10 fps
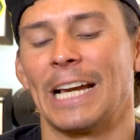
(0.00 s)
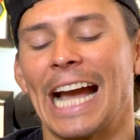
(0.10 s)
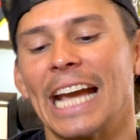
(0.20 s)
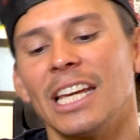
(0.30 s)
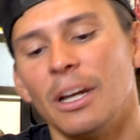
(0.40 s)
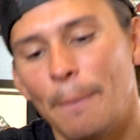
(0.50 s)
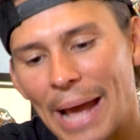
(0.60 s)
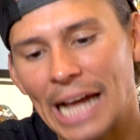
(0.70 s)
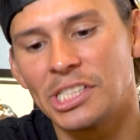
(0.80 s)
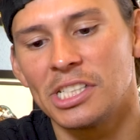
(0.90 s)
Like I can
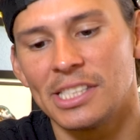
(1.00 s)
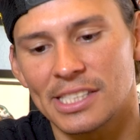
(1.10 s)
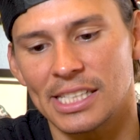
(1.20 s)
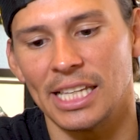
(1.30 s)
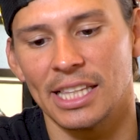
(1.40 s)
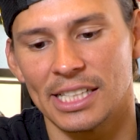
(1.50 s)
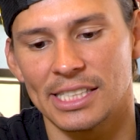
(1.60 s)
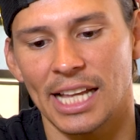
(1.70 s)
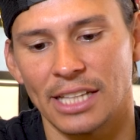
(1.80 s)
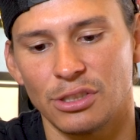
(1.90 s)
imagine seeing
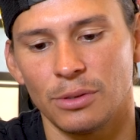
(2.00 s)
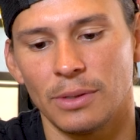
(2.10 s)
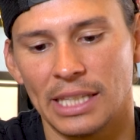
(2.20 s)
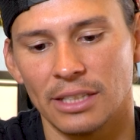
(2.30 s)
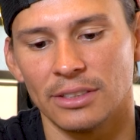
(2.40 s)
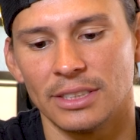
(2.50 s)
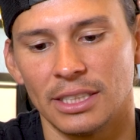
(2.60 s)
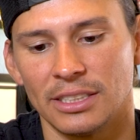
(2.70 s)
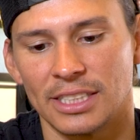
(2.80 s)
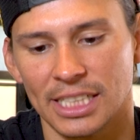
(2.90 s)
this tattoo healed
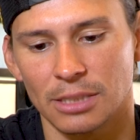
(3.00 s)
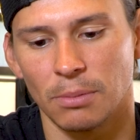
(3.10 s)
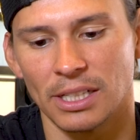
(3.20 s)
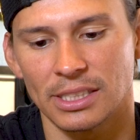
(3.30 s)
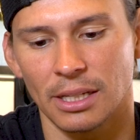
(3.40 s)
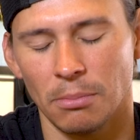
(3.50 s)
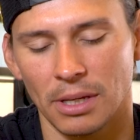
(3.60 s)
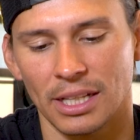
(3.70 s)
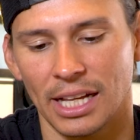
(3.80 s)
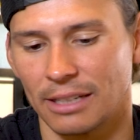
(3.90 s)
in six months and
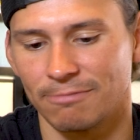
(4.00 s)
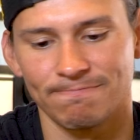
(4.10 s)
being like,